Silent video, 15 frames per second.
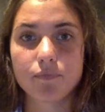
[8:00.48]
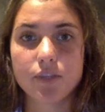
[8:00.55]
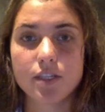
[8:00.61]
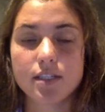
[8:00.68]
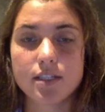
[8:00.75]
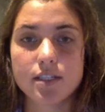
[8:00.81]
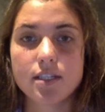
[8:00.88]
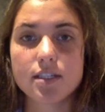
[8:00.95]
the
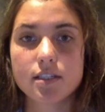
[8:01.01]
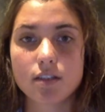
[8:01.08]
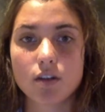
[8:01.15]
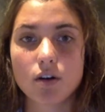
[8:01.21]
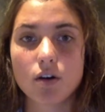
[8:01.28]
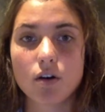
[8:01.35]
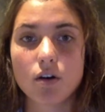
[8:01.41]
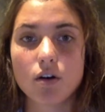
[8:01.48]

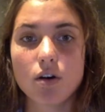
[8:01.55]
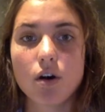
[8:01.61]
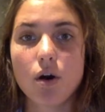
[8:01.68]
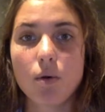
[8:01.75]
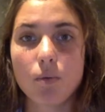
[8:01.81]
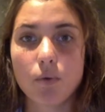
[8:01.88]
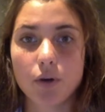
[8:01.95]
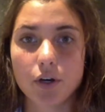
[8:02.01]
seasonal
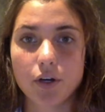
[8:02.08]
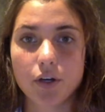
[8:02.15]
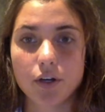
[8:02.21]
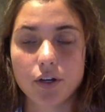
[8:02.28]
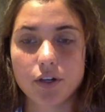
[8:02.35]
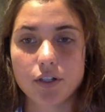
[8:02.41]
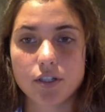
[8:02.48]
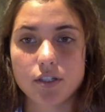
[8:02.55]

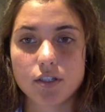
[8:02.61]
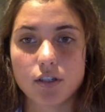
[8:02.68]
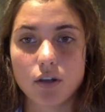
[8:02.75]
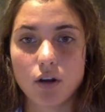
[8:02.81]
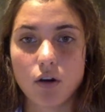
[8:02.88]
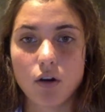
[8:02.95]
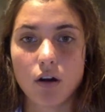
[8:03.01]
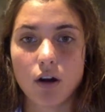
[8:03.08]
workers,
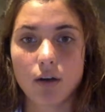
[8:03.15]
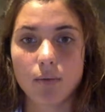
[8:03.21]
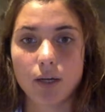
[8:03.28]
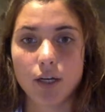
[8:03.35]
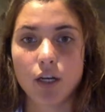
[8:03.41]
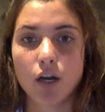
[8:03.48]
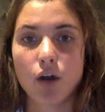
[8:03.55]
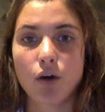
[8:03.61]
are
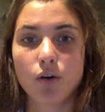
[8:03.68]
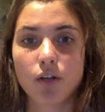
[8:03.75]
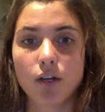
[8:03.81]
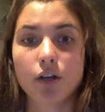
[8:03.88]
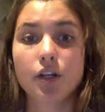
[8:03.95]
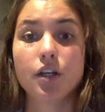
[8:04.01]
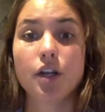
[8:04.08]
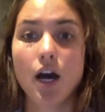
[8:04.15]

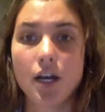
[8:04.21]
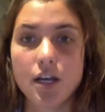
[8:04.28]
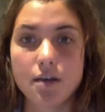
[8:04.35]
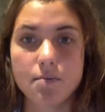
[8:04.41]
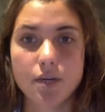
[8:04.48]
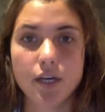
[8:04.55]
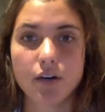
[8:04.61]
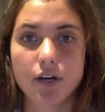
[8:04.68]

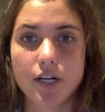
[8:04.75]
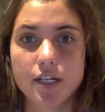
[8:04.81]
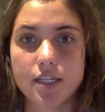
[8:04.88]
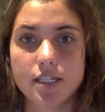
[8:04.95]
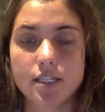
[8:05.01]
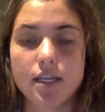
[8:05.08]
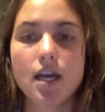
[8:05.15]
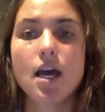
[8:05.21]

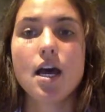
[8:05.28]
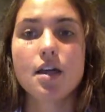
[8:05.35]
non-immigrants.